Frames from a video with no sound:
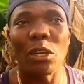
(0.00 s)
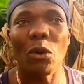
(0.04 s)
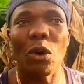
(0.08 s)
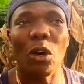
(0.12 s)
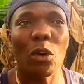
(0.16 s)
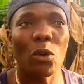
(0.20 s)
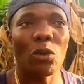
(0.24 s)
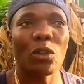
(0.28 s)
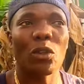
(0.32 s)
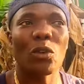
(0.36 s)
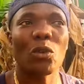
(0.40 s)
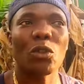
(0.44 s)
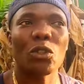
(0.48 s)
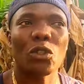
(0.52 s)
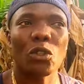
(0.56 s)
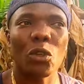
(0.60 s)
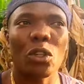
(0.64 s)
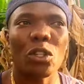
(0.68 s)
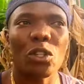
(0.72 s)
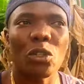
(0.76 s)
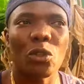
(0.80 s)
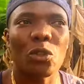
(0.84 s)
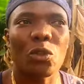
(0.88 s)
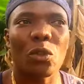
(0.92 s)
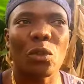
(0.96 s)
Or who
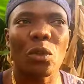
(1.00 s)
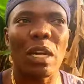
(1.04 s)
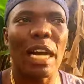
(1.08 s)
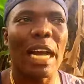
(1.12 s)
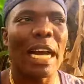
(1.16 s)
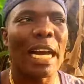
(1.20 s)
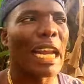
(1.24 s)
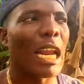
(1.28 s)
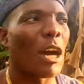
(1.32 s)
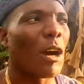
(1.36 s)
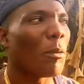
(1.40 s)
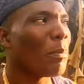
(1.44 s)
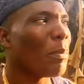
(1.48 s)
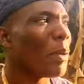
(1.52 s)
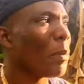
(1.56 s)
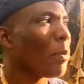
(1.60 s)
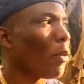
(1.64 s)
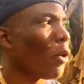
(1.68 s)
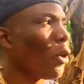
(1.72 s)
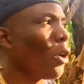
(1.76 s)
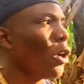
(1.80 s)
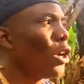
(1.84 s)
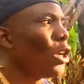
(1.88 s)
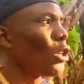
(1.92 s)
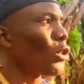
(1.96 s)
told you to allow
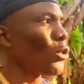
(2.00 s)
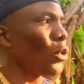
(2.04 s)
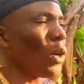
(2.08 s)
people